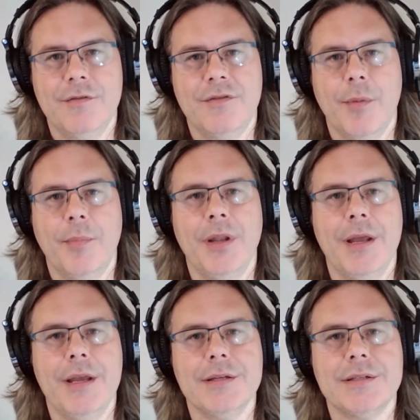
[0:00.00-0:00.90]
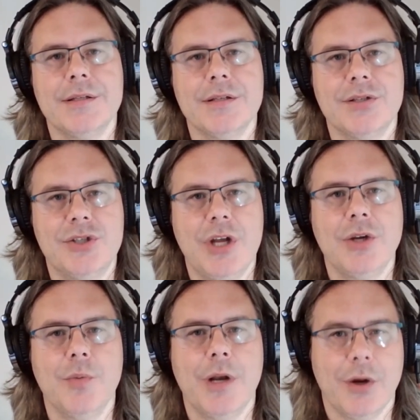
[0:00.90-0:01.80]
from a place that's
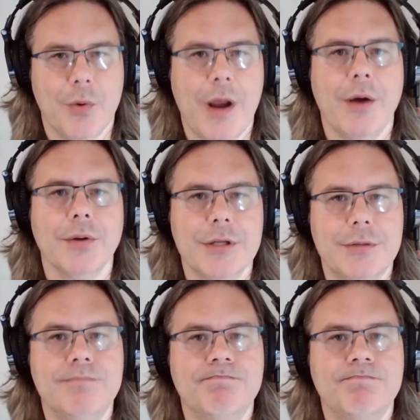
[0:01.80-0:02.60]
genuine and grounded.